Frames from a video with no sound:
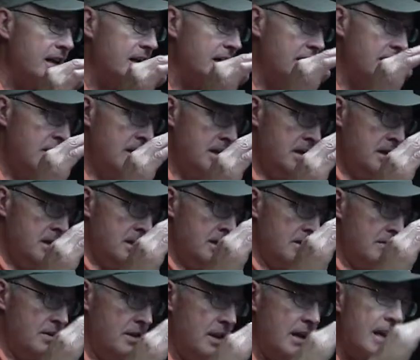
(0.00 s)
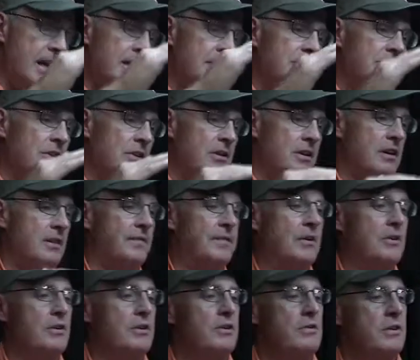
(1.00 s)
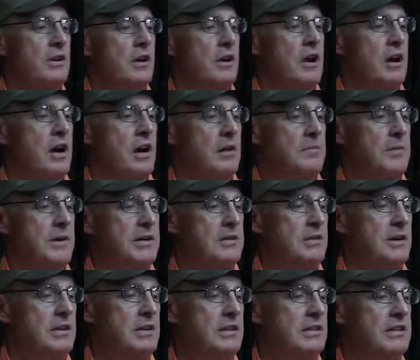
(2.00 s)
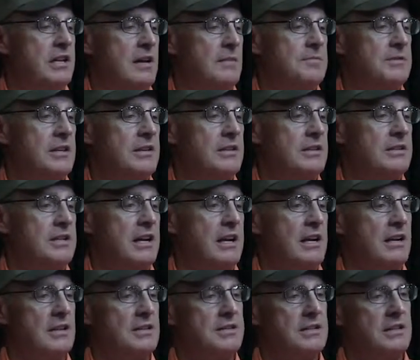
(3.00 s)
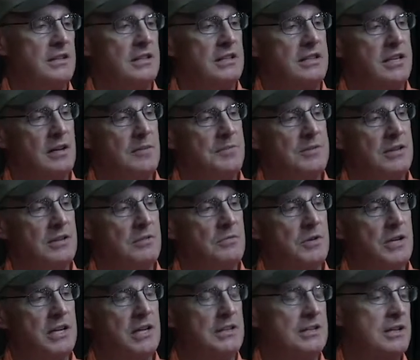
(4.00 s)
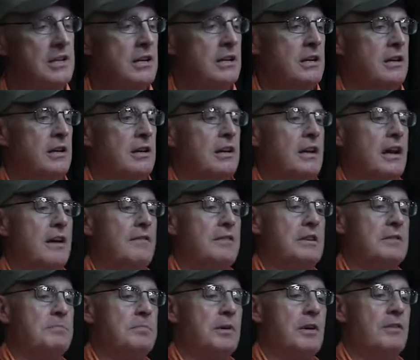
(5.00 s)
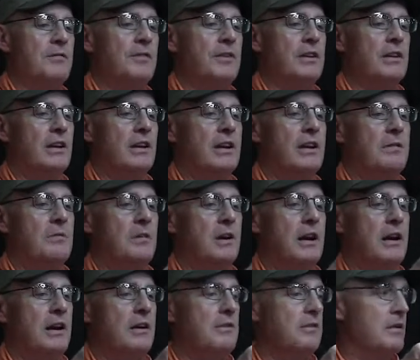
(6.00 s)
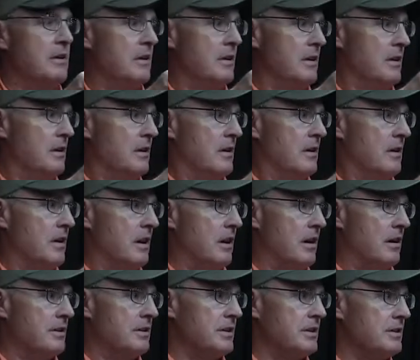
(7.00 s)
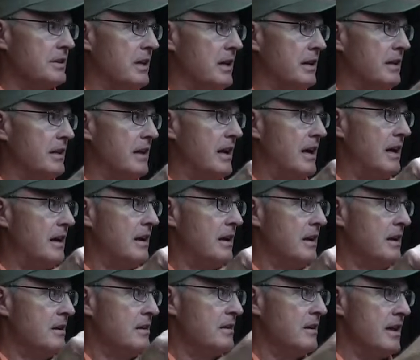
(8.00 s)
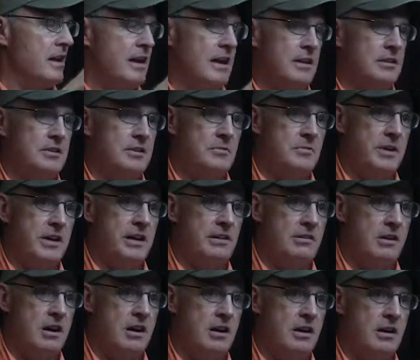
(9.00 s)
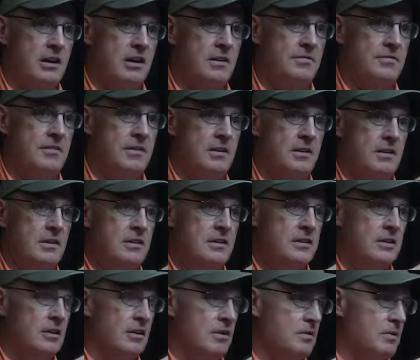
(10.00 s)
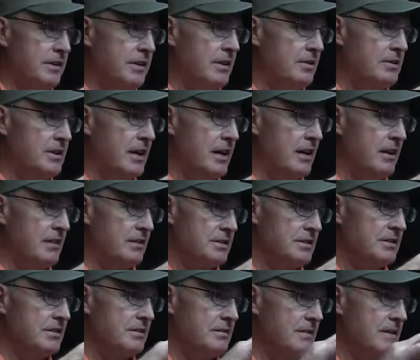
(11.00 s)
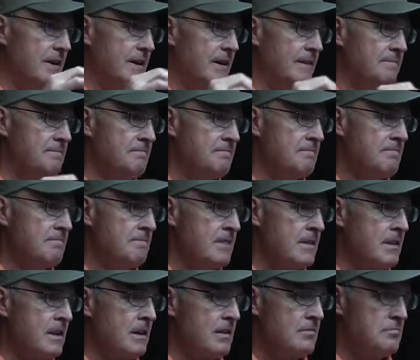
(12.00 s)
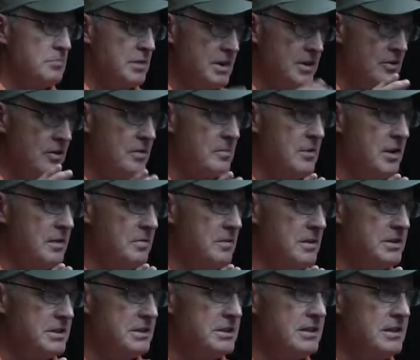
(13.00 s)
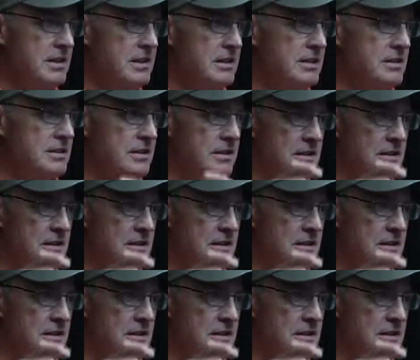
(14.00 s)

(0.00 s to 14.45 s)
in the length so that if you're doing arc between the tips of the tails and the tips of the wings, you'd have this perfectly round arc just like that. So that has your wing long enough to go with your tails, okay? But normally what you see is